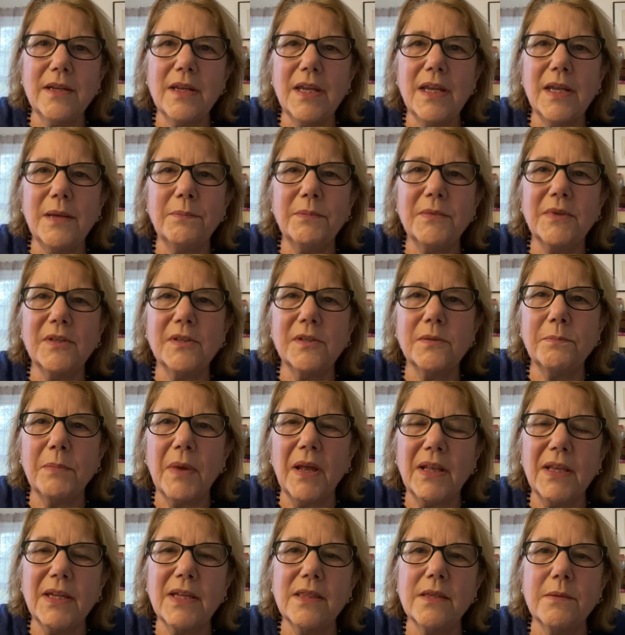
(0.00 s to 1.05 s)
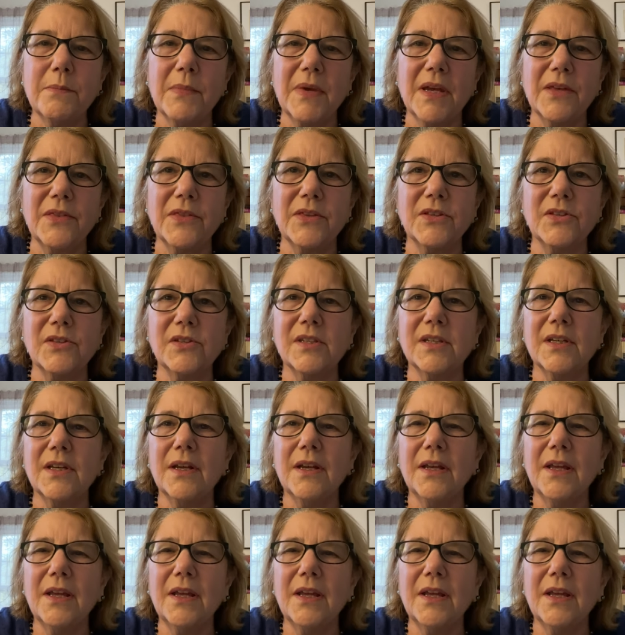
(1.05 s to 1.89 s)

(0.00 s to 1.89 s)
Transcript: keep dispelling the myths